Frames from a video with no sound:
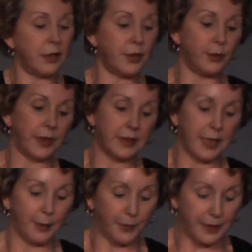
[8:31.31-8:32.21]
It's so
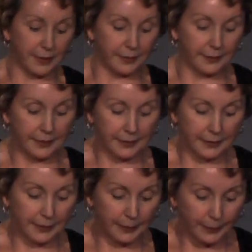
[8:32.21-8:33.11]
hard to accept.
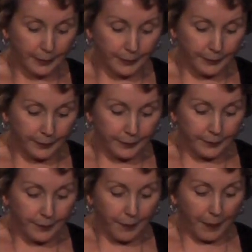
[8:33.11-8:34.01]

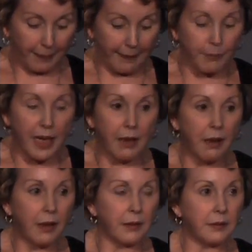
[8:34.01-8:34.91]
In my
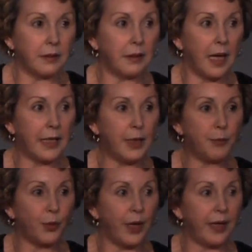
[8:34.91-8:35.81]
heart, I
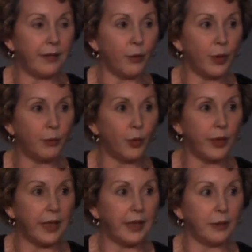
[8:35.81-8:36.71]
keep praying that one
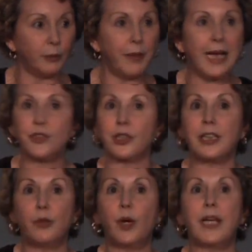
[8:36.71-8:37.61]
morning he'll
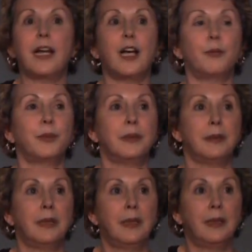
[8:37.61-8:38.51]
magically wake up
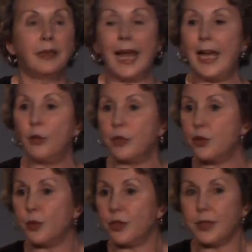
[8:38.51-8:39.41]
and
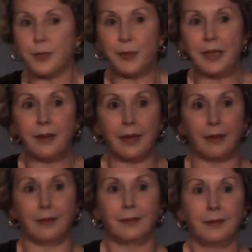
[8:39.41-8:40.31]
language will just be
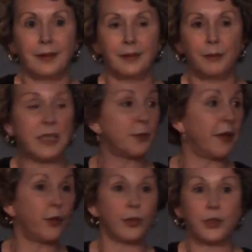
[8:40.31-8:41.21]
there. And his
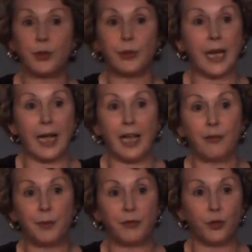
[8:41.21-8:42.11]
mother was
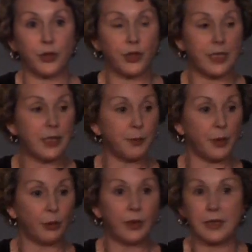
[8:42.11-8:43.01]
2.5 before she
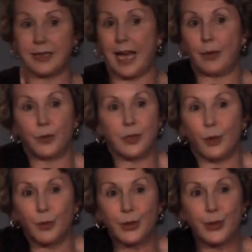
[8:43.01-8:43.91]
spoke. His dad was
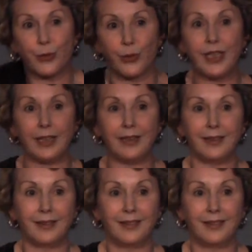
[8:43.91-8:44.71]
almost 3.